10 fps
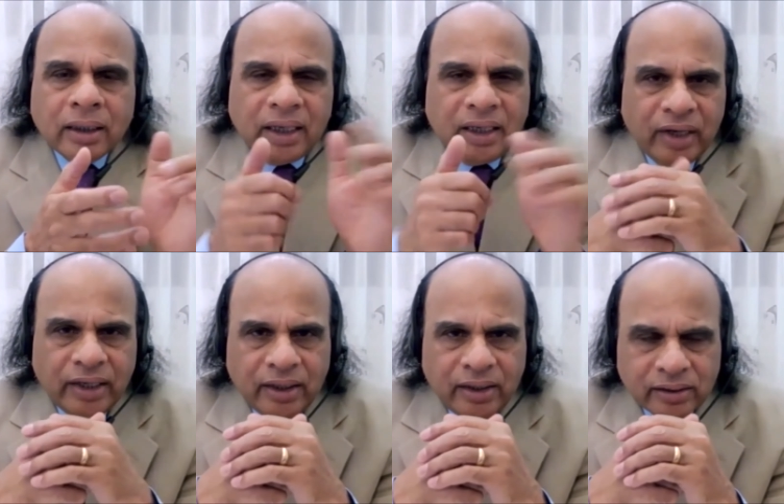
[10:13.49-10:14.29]
the
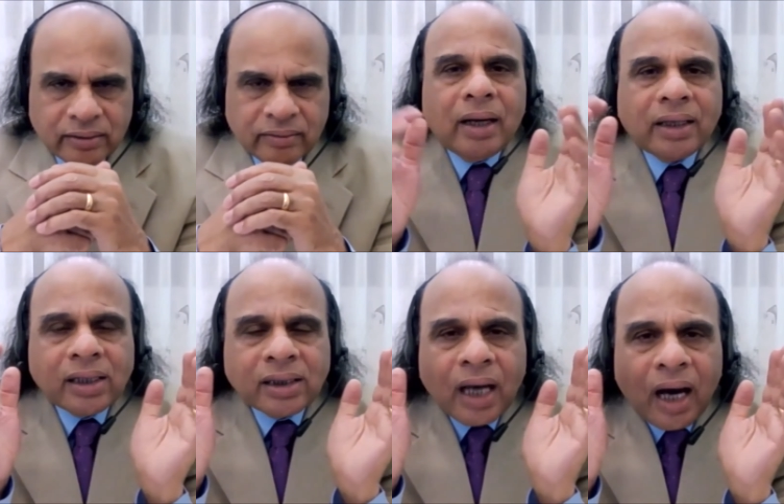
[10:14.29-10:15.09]
invaders. Let
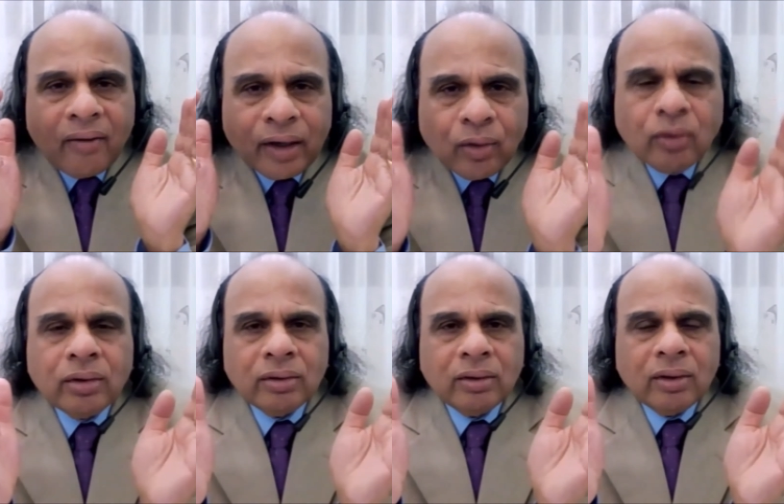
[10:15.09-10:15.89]
us have a
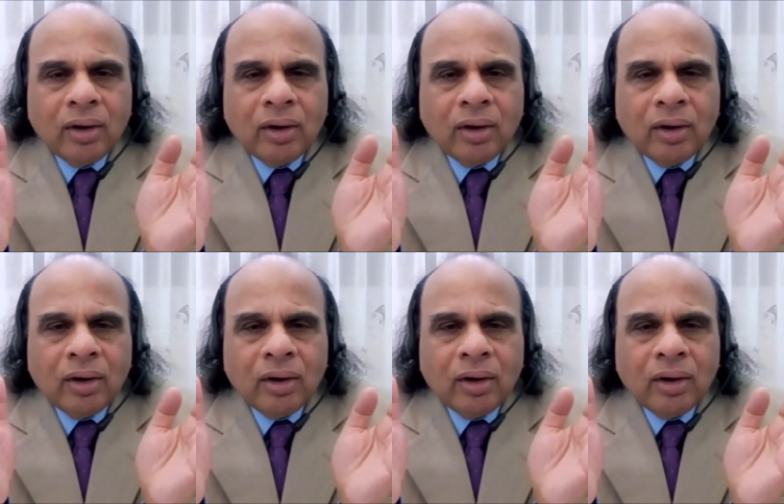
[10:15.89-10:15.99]
look